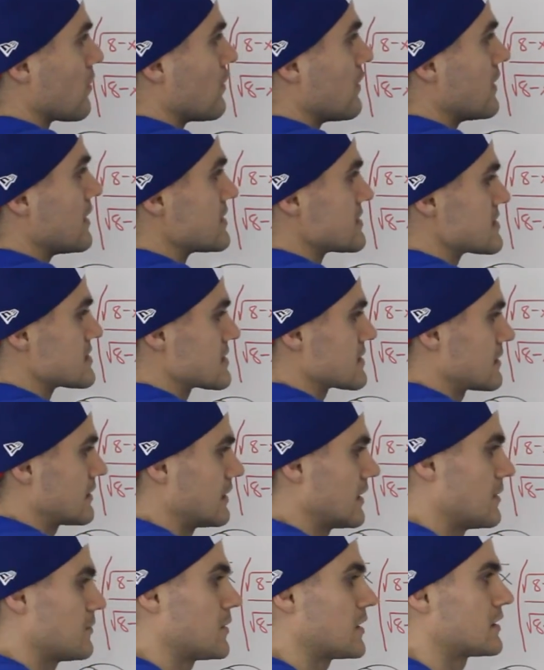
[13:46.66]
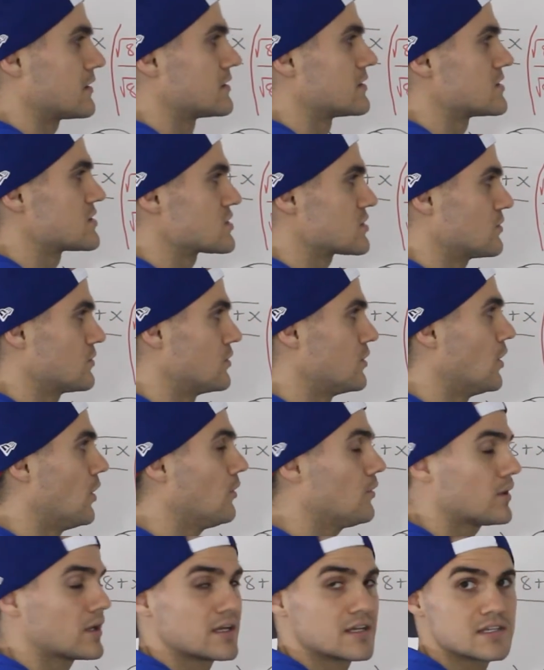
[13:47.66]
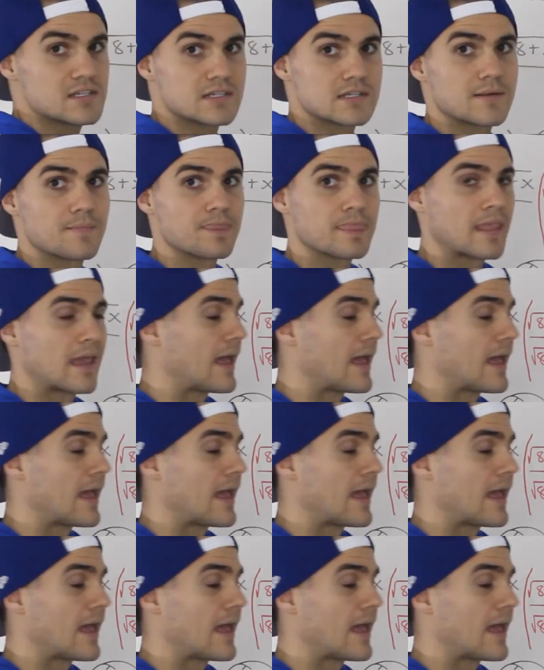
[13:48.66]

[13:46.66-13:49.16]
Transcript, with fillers: this limit. So notice